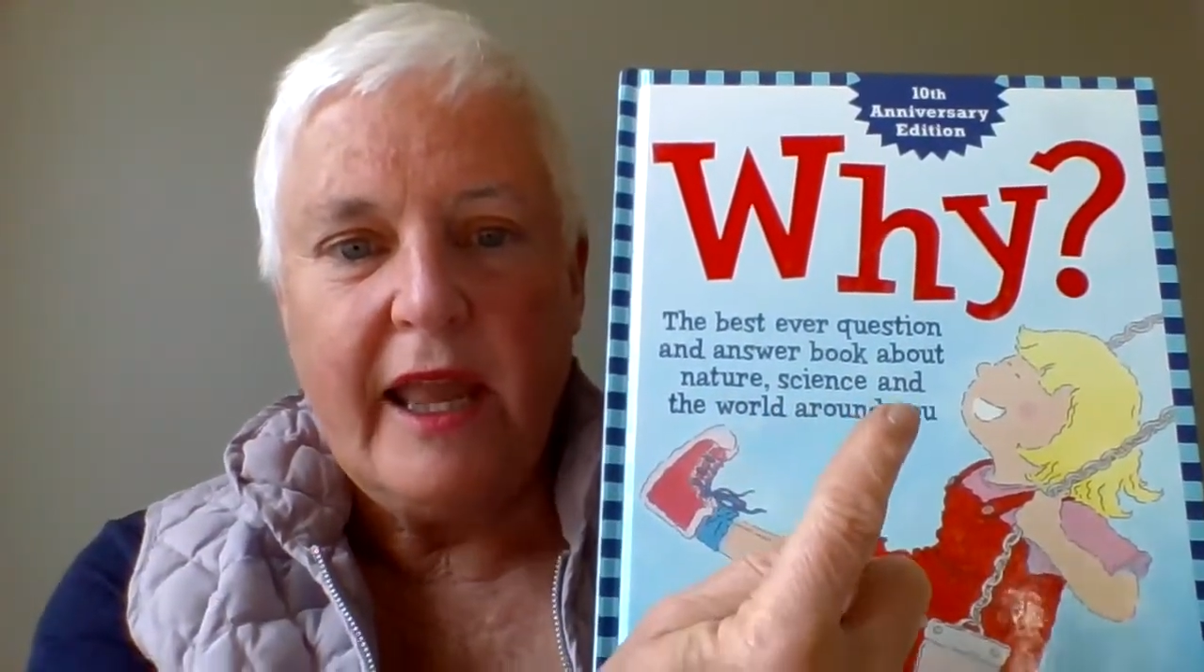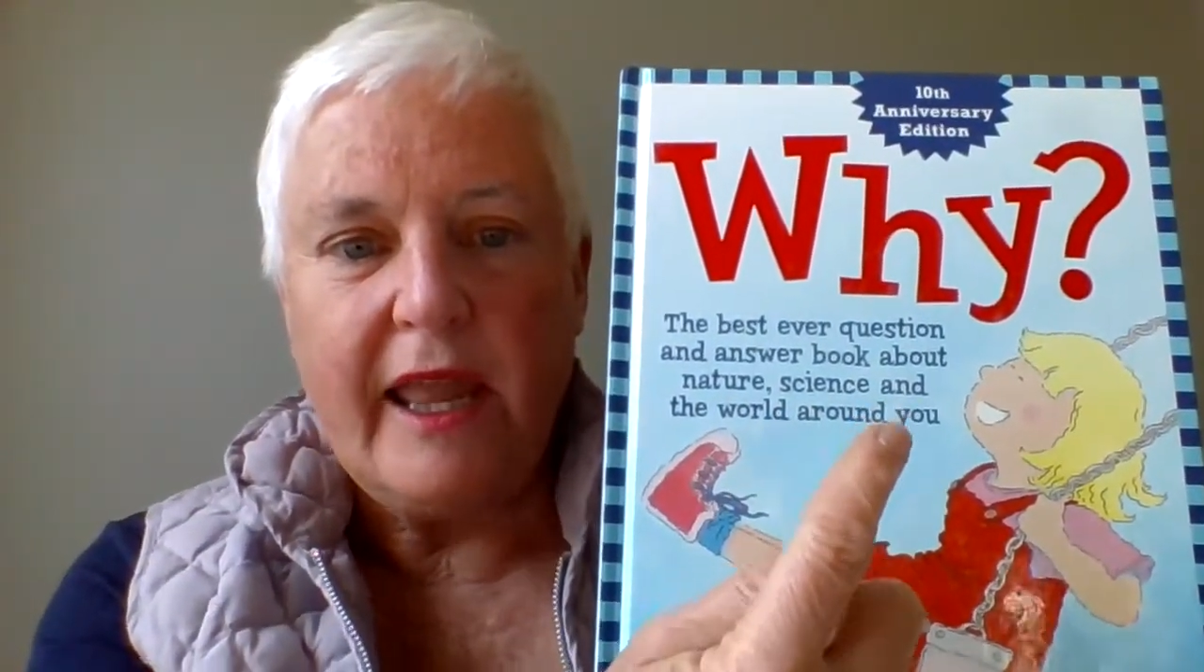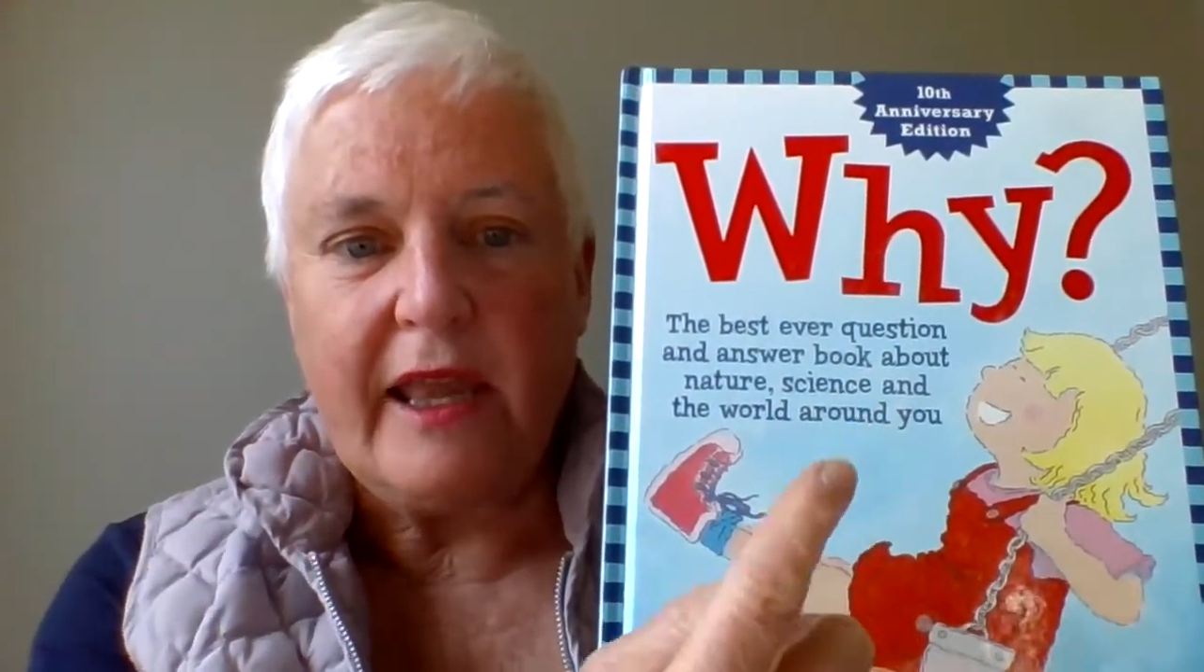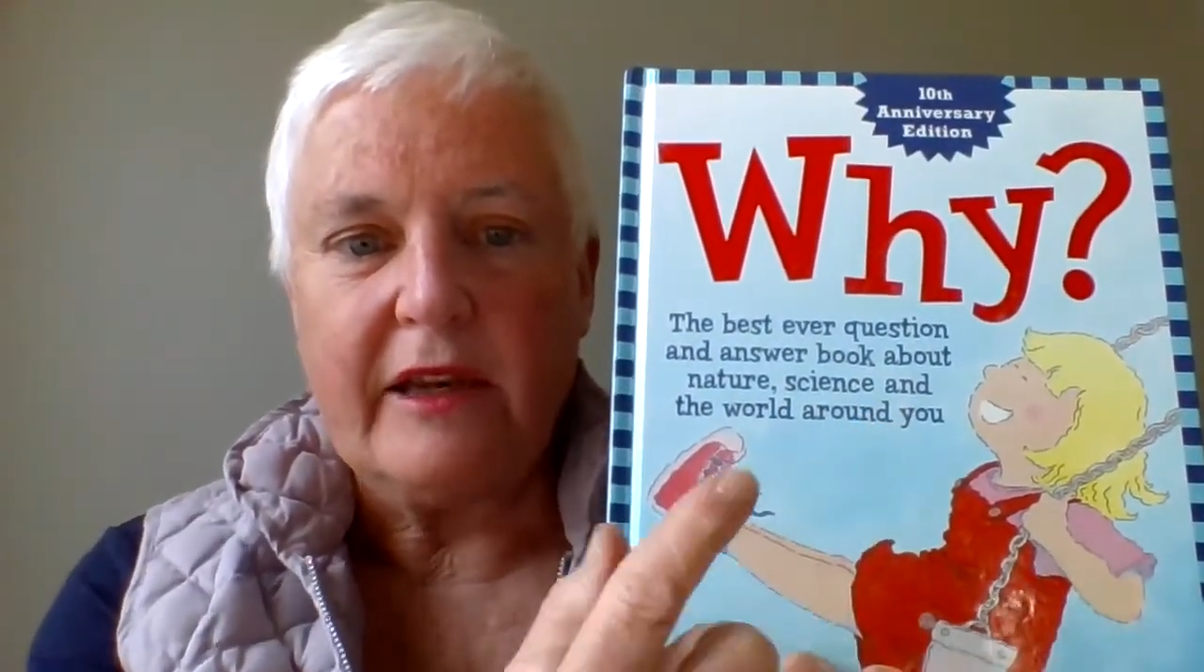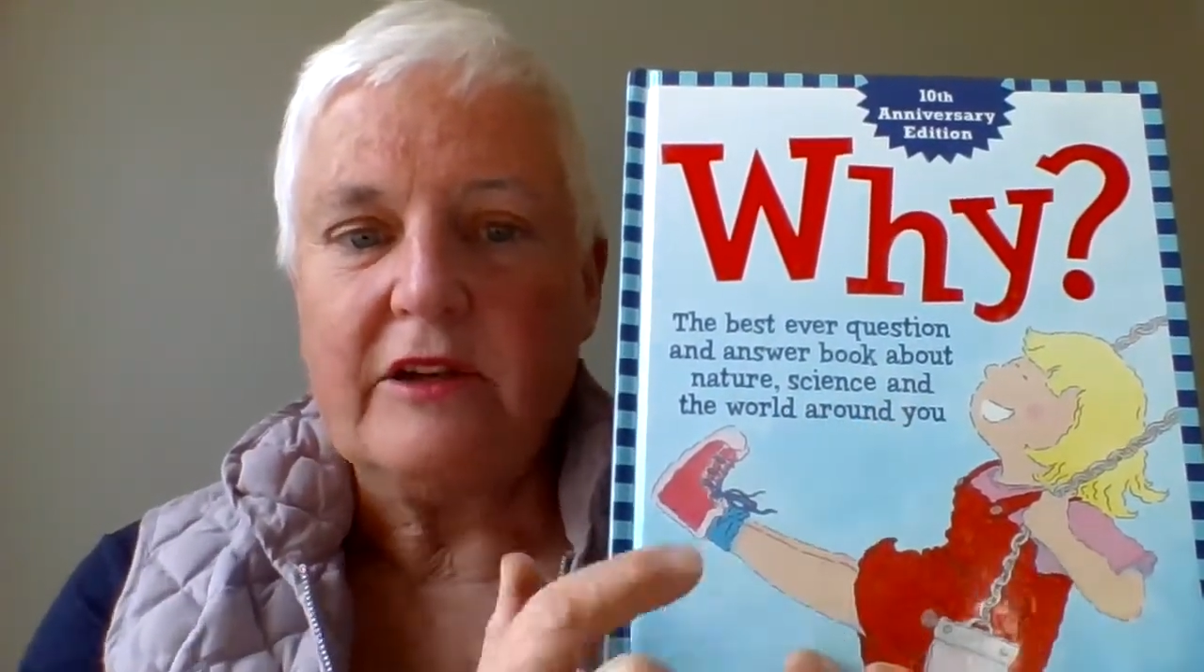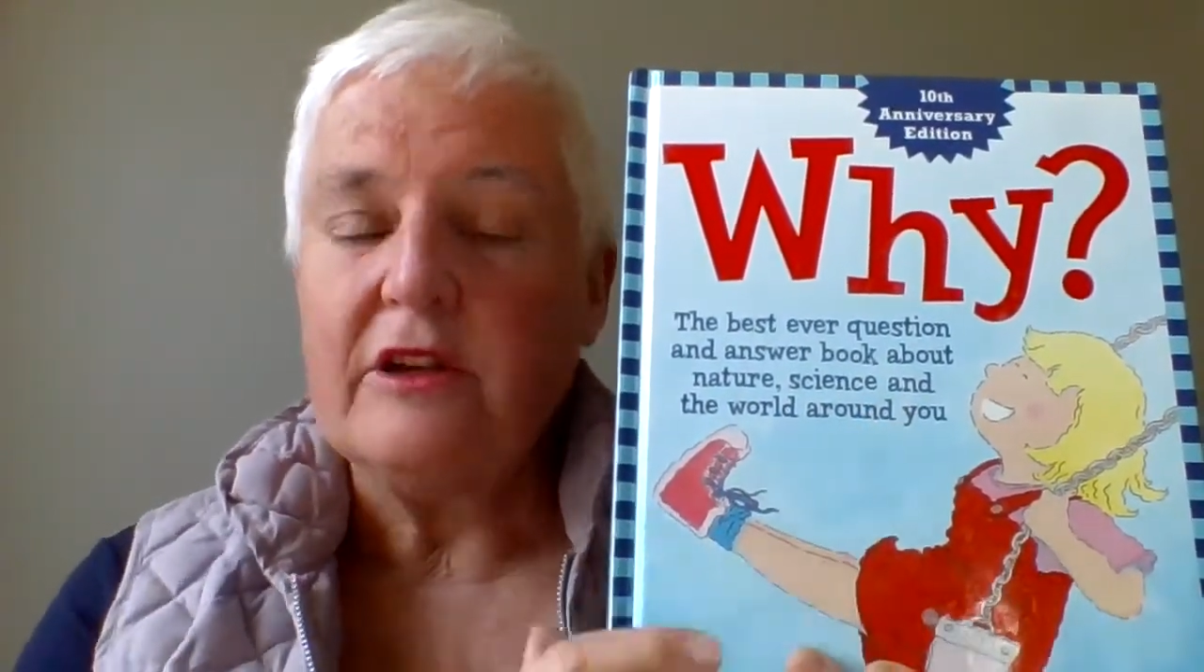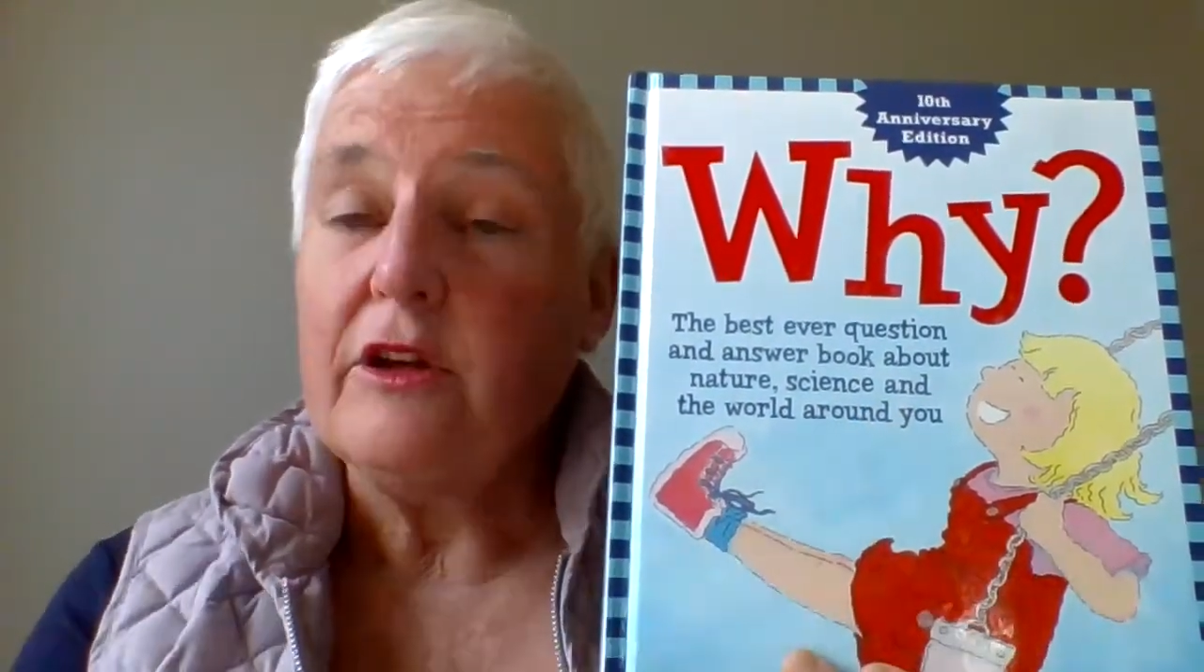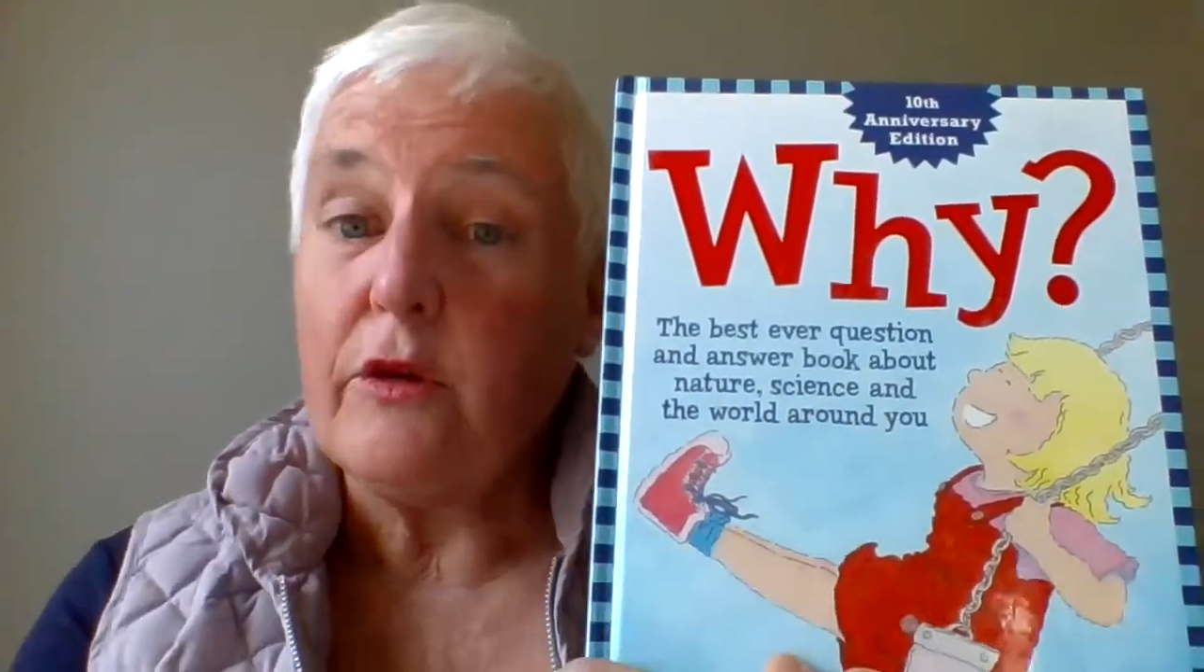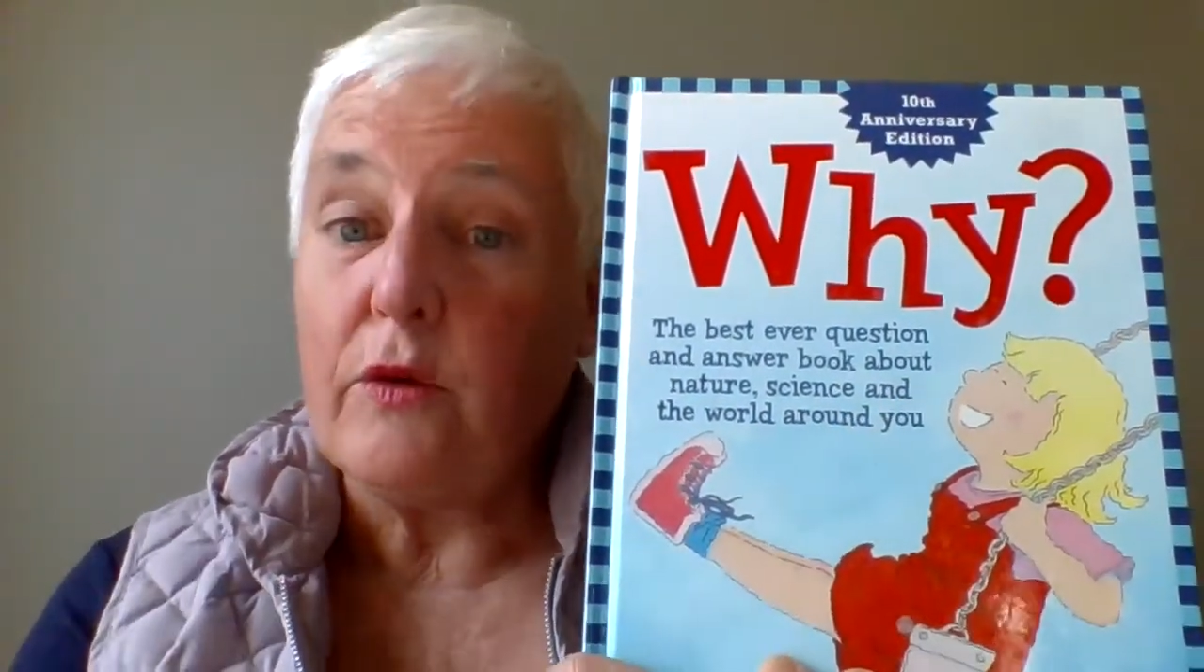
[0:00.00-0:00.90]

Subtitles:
and the